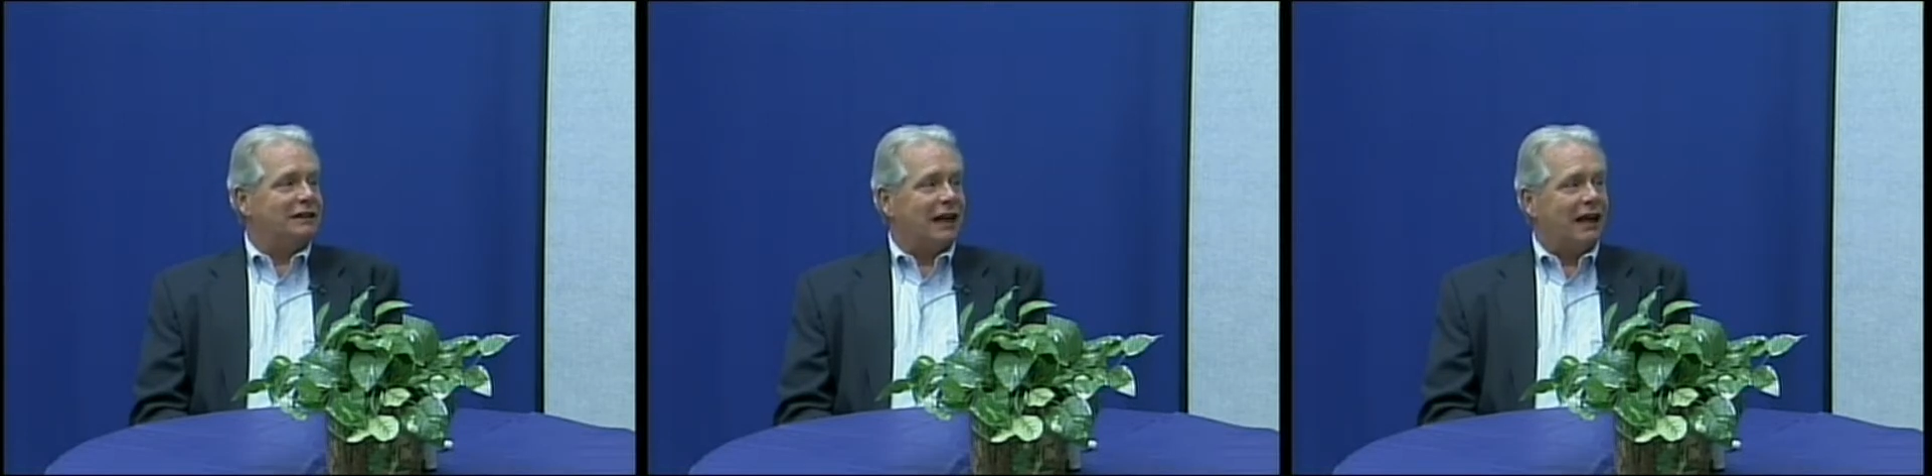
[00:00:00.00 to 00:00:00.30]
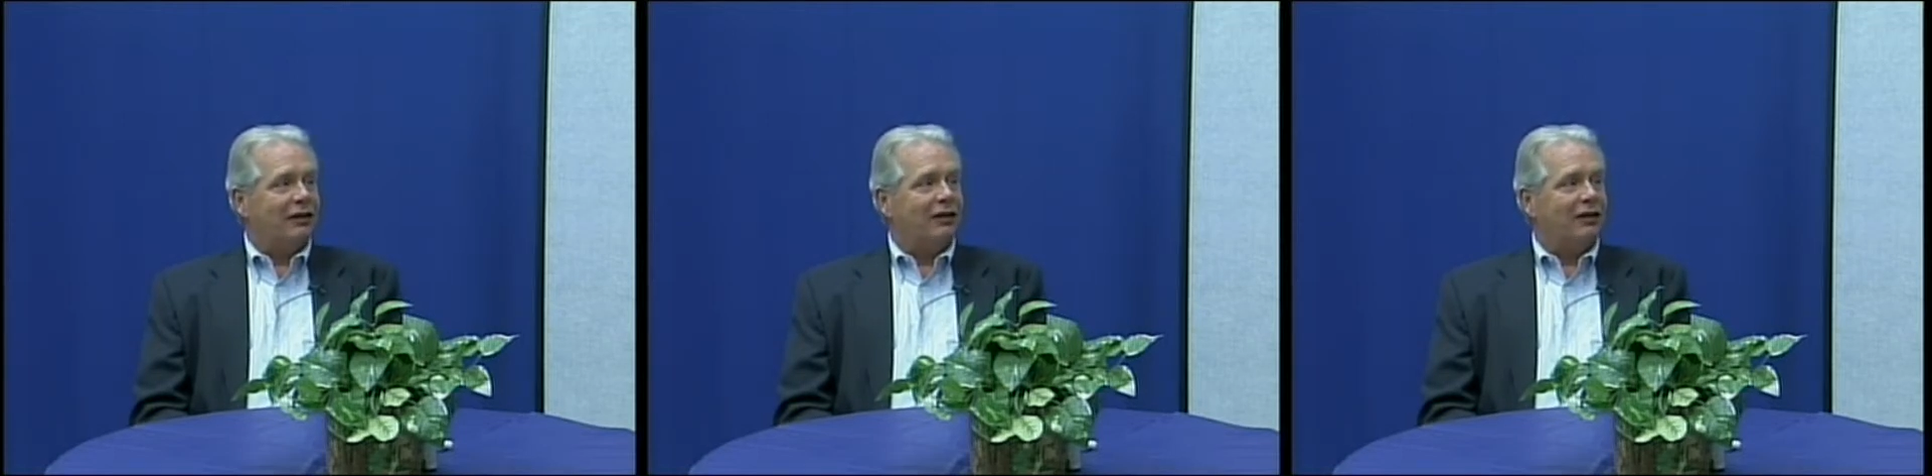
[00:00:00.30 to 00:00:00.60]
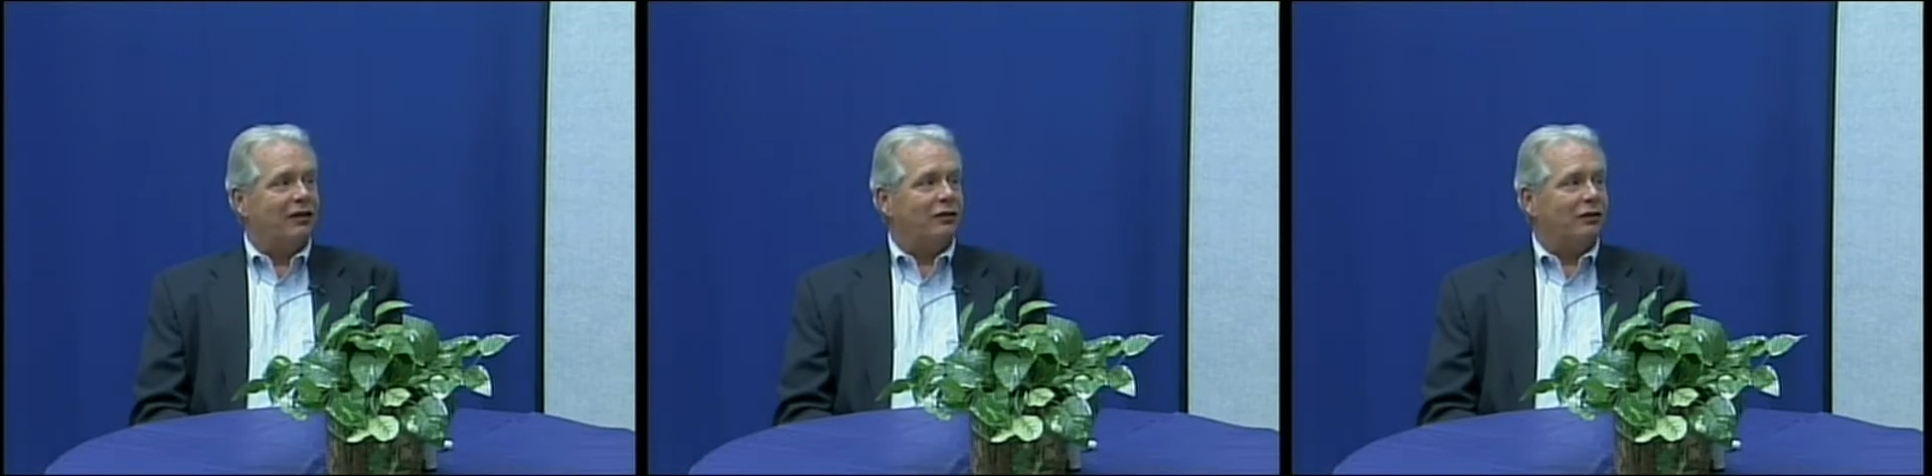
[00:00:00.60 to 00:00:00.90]
had
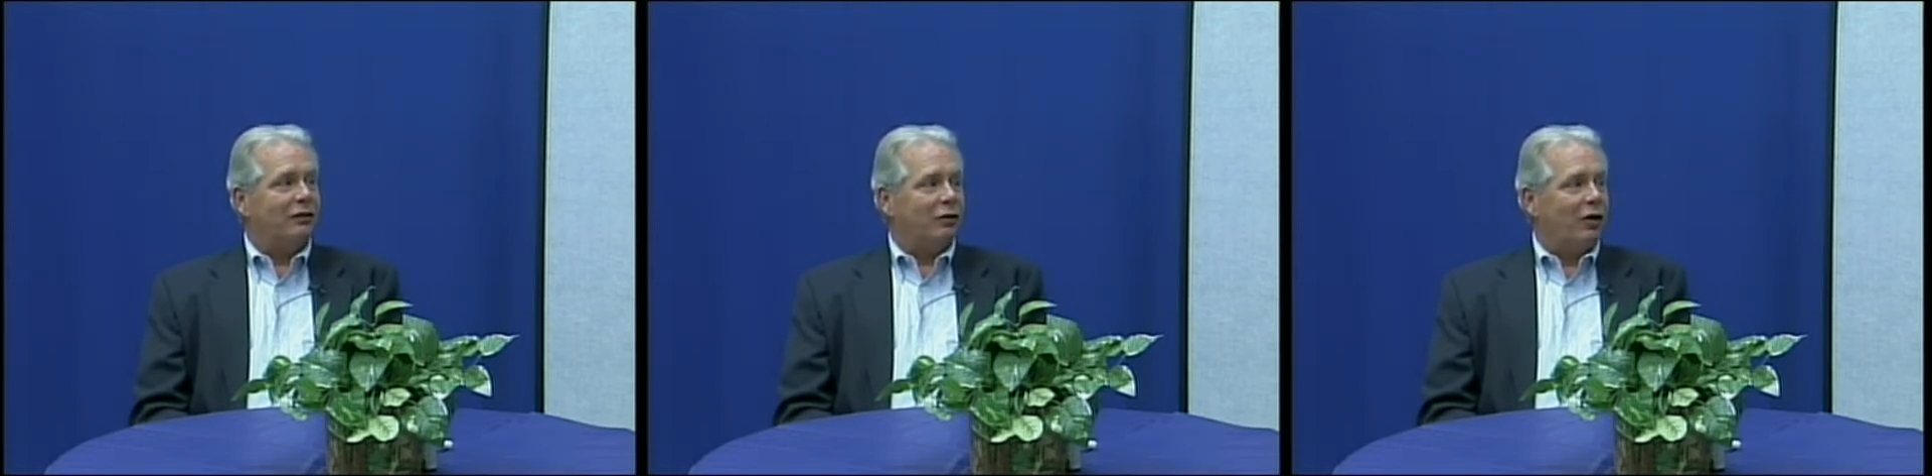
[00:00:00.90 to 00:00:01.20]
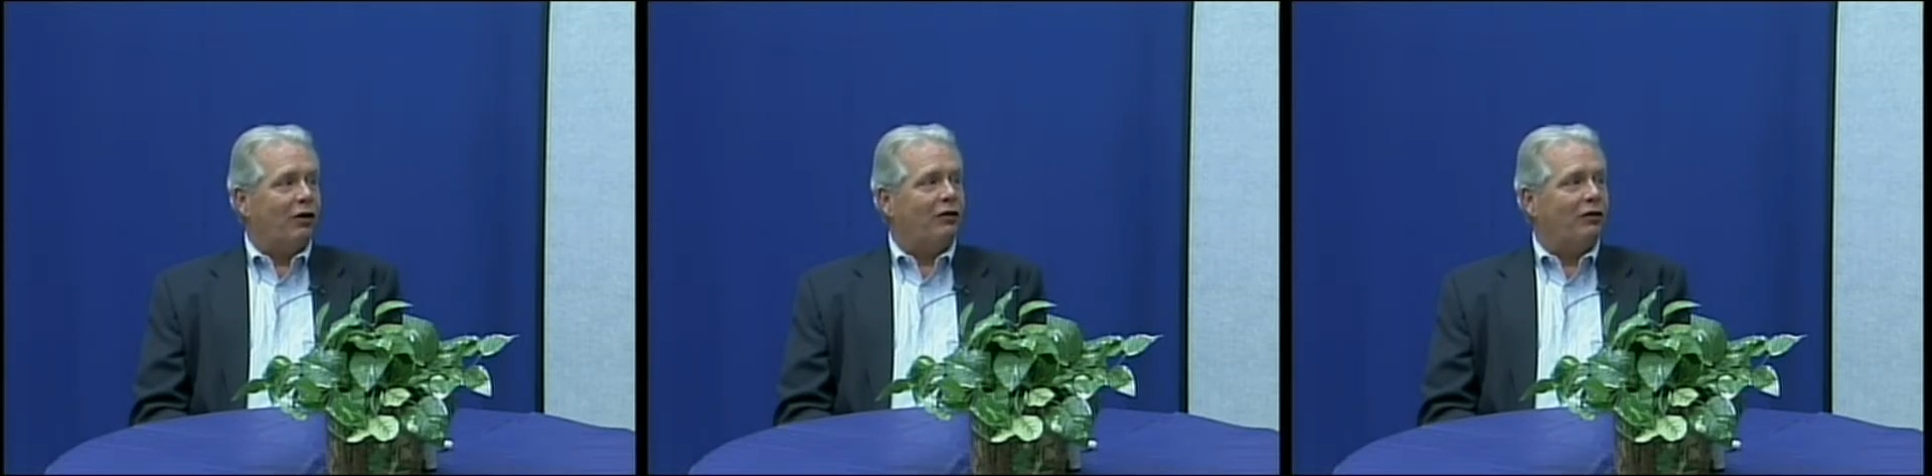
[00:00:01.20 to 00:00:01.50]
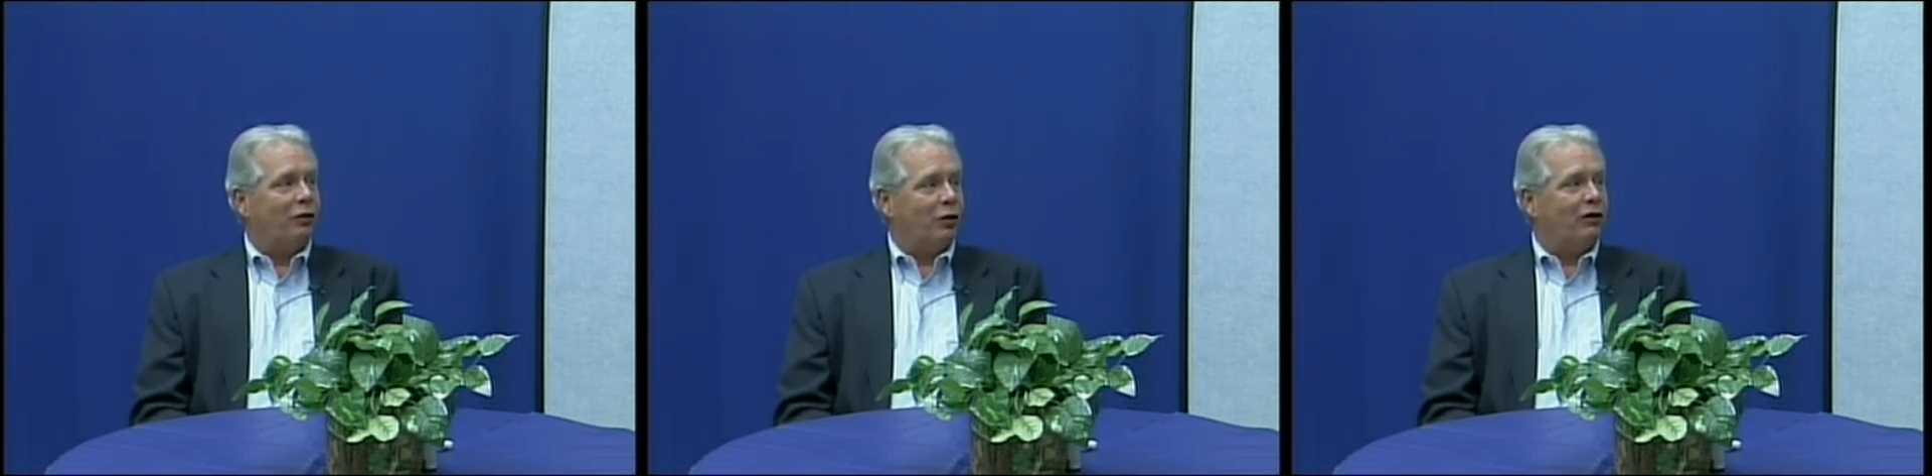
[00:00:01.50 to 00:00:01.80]
the
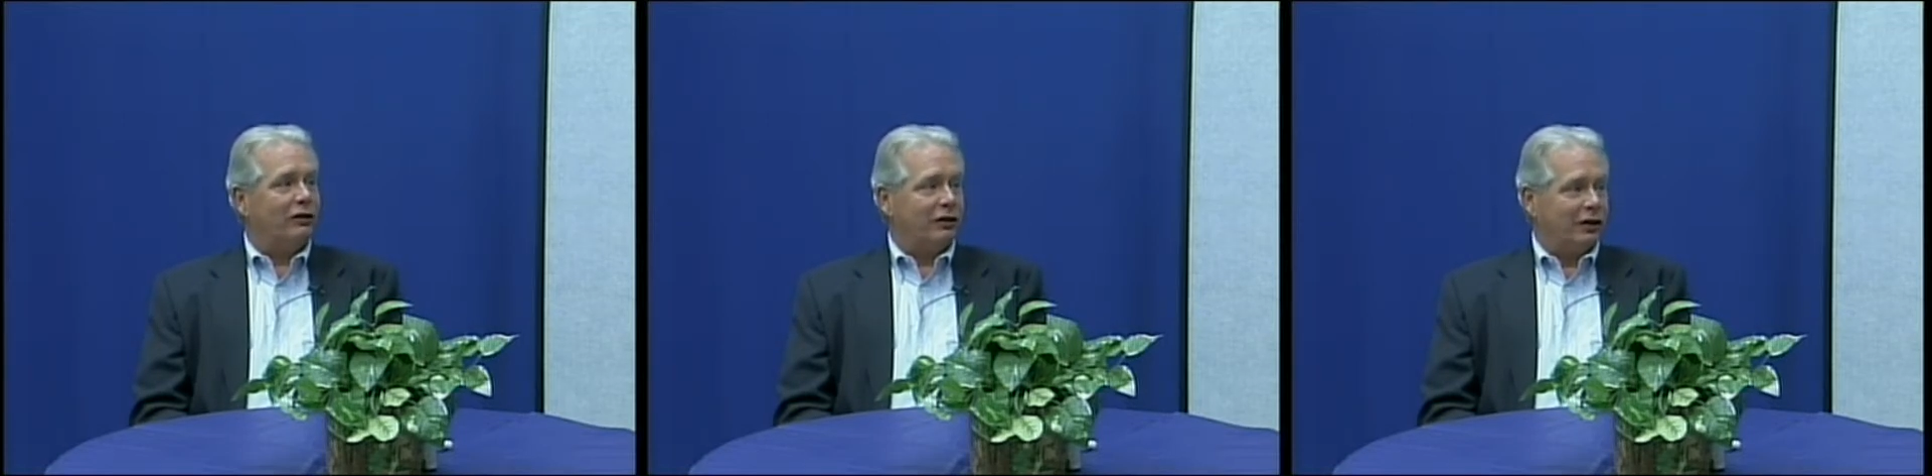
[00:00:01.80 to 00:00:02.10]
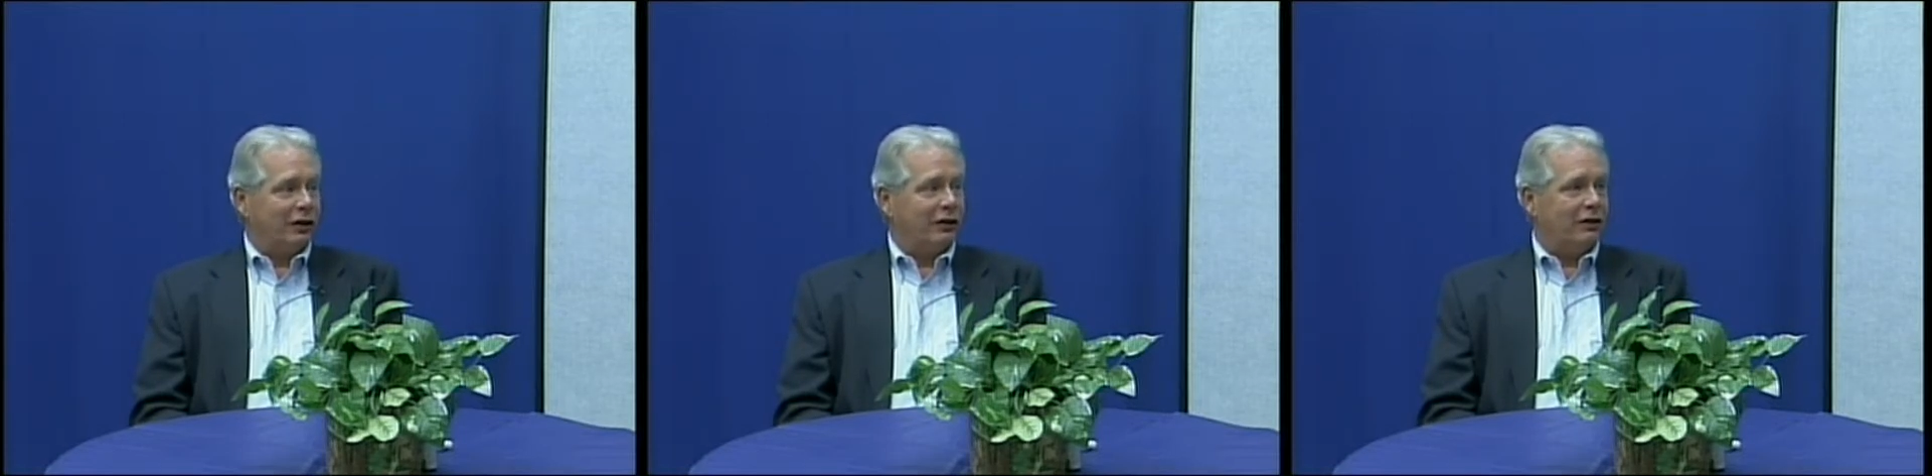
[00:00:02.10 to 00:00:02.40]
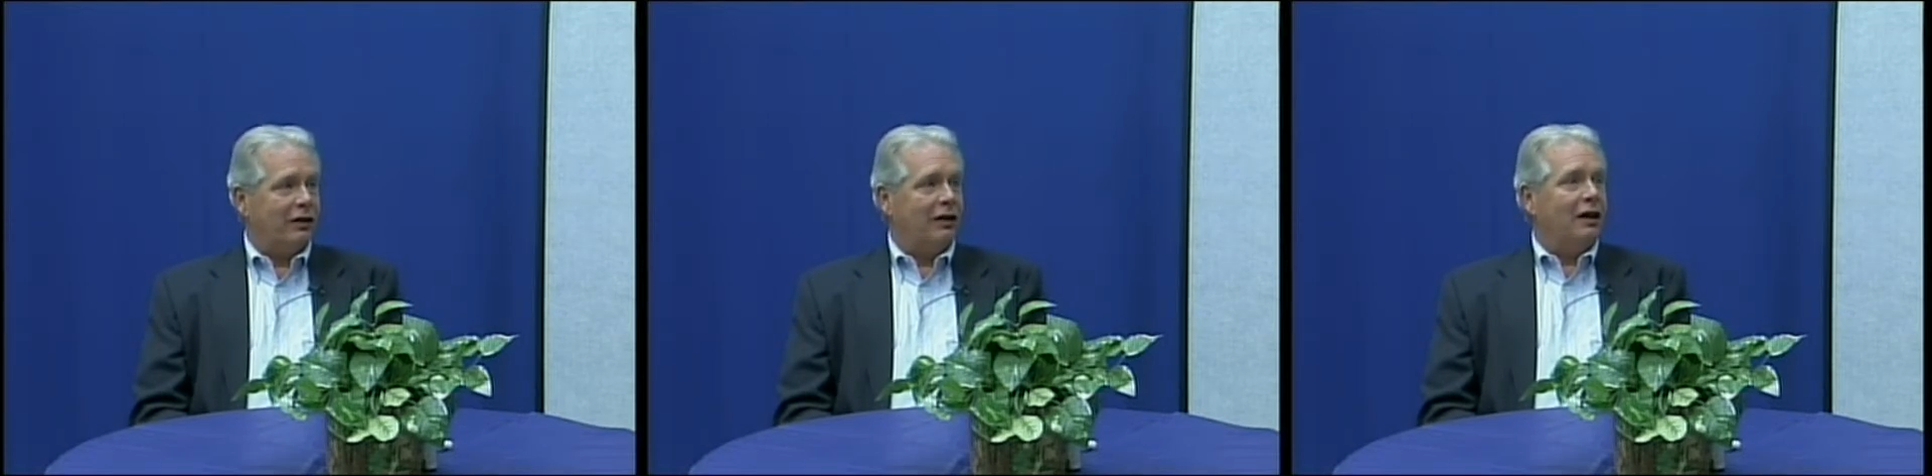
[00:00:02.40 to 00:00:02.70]
Rolf work done,